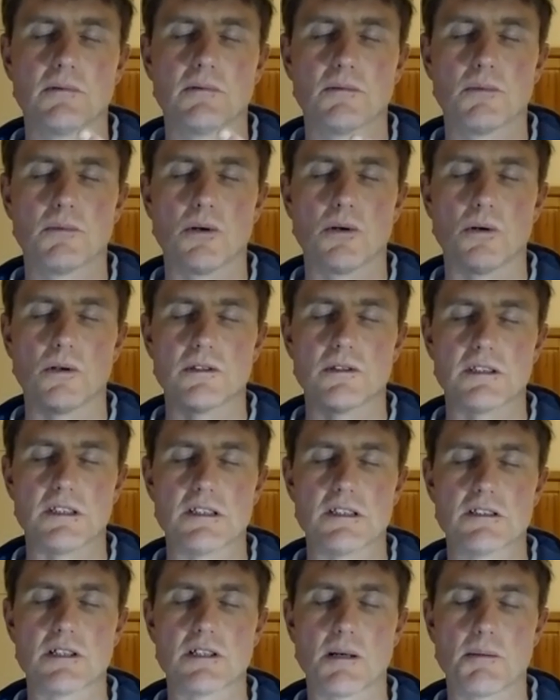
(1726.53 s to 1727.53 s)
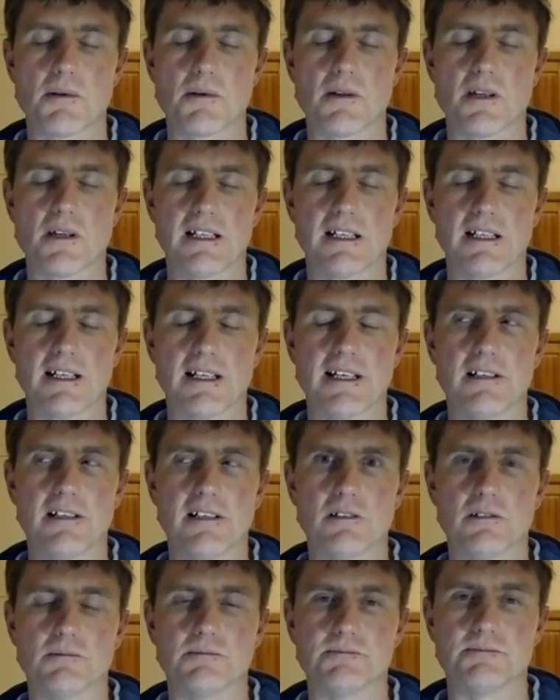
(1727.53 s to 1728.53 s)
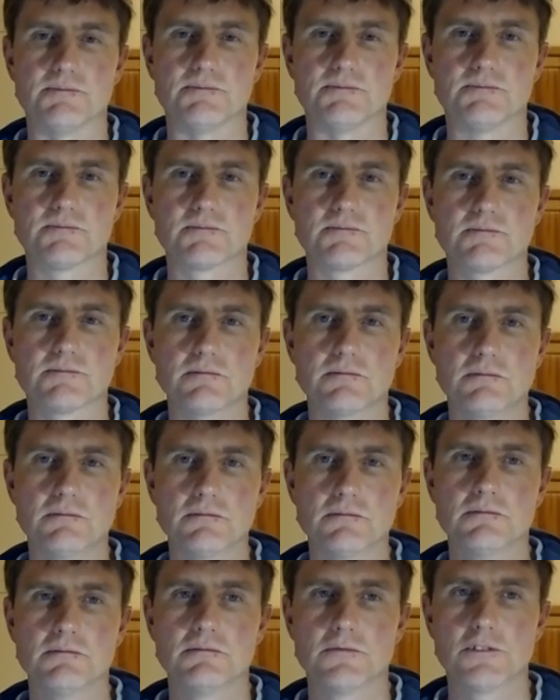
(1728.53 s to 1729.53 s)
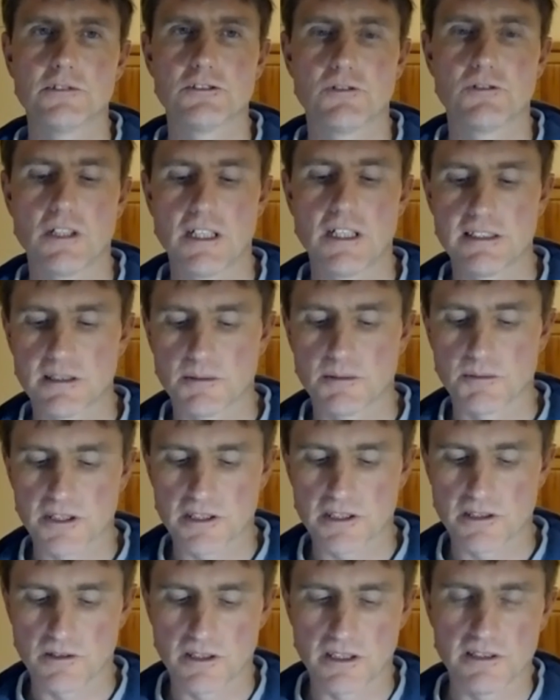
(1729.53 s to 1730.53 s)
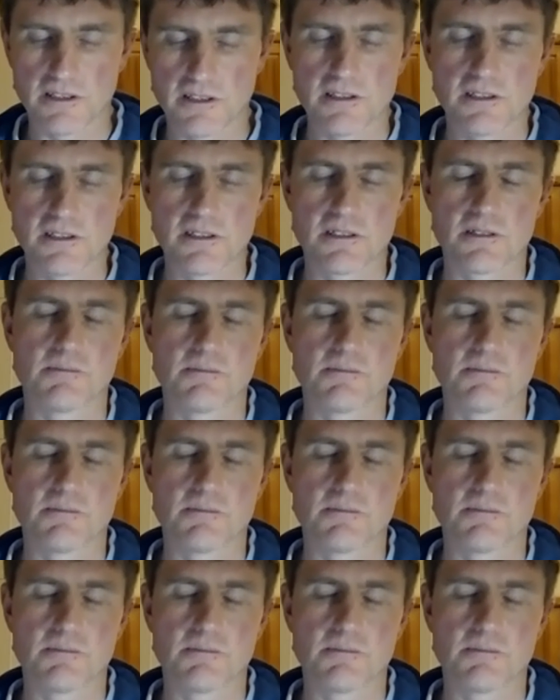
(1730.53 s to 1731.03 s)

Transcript: Pause at the top of the inhale, find some stillness.